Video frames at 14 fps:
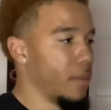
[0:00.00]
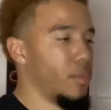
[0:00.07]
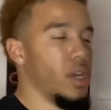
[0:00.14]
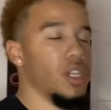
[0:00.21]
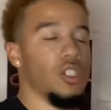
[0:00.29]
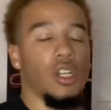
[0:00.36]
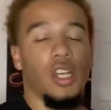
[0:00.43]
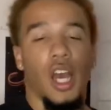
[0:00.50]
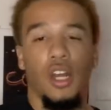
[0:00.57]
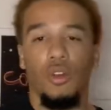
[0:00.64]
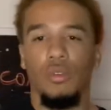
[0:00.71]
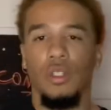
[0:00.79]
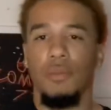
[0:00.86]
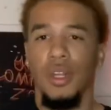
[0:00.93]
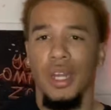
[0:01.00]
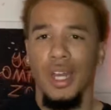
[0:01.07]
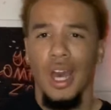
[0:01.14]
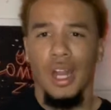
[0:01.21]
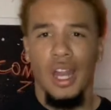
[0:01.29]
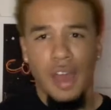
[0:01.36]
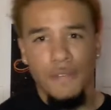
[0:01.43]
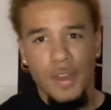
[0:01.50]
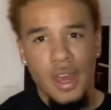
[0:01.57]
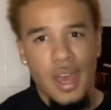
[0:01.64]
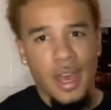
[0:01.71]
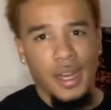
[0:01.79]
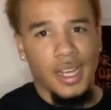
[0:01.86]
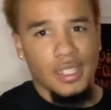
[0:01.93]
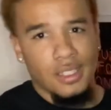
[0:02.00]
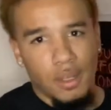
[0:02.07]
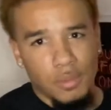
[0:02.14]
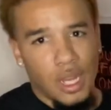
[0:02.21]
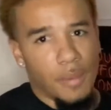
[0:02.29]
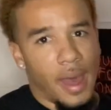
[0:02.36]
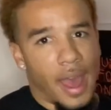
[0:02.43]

I'm pretty sure y'all do something in y'all life that's some type of